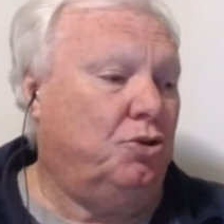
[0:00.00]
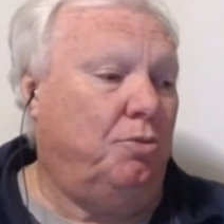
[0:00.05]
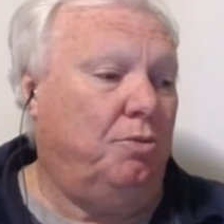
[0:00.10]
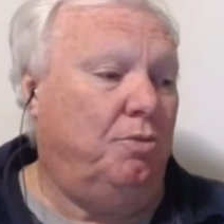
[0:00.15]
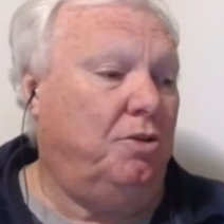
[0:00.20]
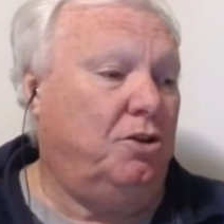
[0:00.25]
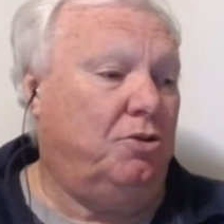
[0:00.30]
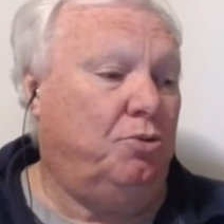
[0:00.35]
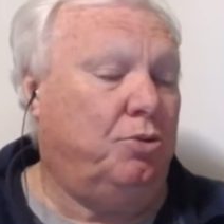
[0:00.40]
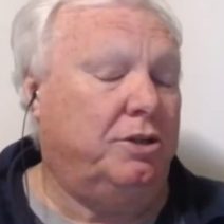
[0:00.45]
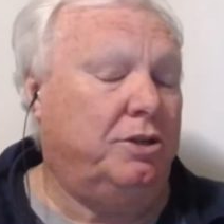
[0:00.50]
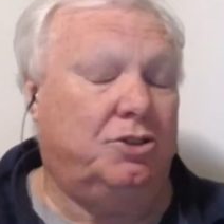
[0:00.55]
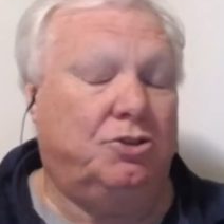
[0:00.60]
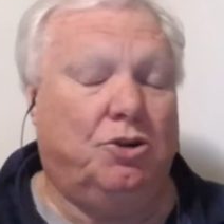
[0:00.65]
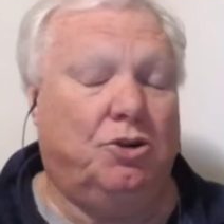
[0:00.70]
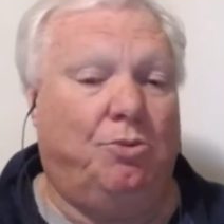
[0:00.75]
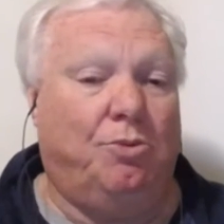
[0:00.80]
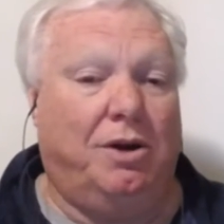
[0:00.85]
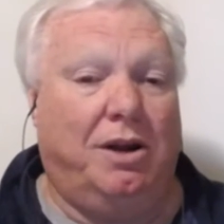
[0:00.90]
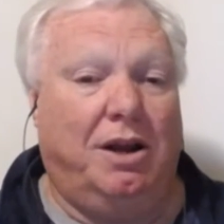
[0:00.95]
this week's
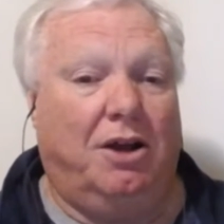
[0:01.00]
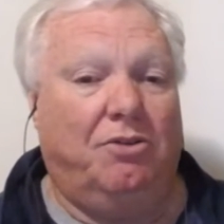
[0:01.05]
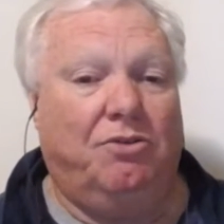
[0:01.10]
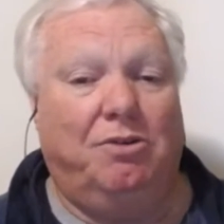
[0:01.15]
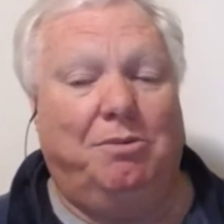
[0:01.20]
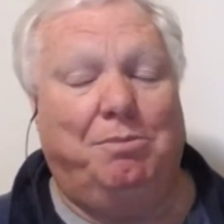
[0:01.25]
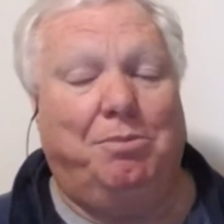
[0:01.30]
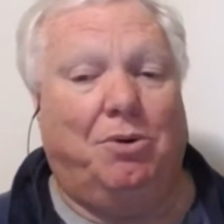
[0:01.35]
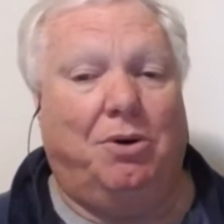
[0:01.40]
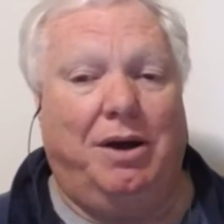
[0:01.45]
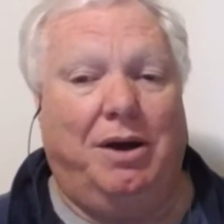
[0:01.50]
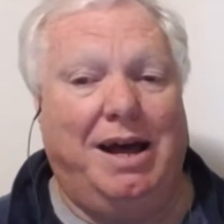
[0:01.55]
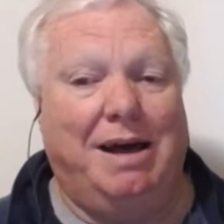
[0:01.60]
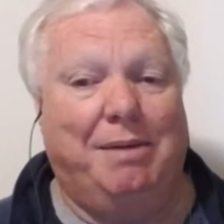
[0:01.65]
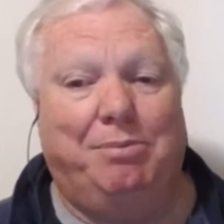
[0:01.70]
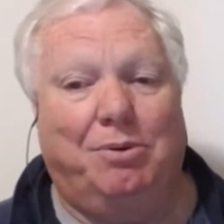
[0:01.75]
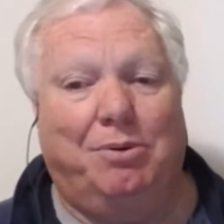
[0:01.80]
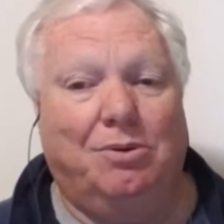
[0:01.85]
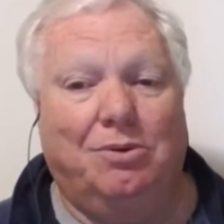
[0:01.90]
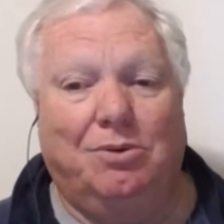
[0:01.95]
top 100 by
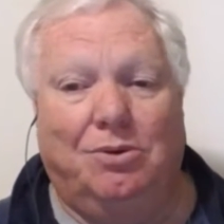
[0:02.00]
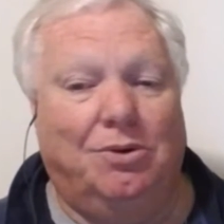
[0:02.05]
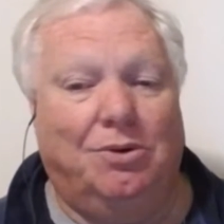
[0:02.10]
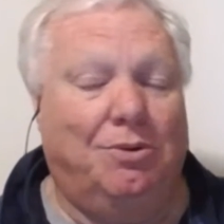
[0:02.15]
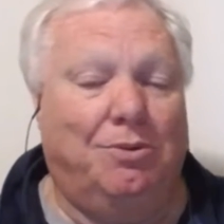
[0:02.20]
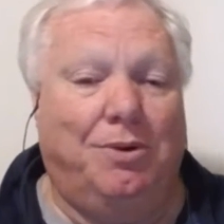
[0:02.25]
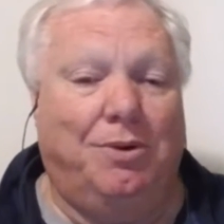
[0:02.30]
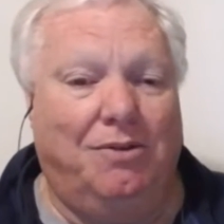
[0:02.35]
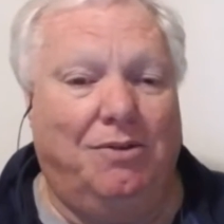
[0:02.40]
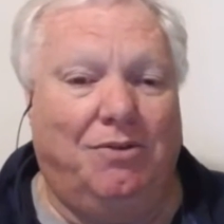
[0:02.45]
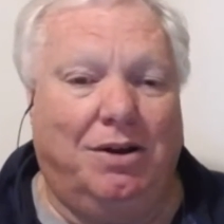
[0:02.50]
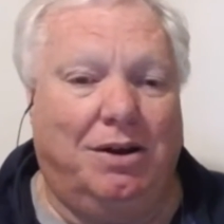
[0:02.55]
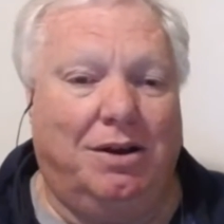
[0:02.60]
Apple or whatever.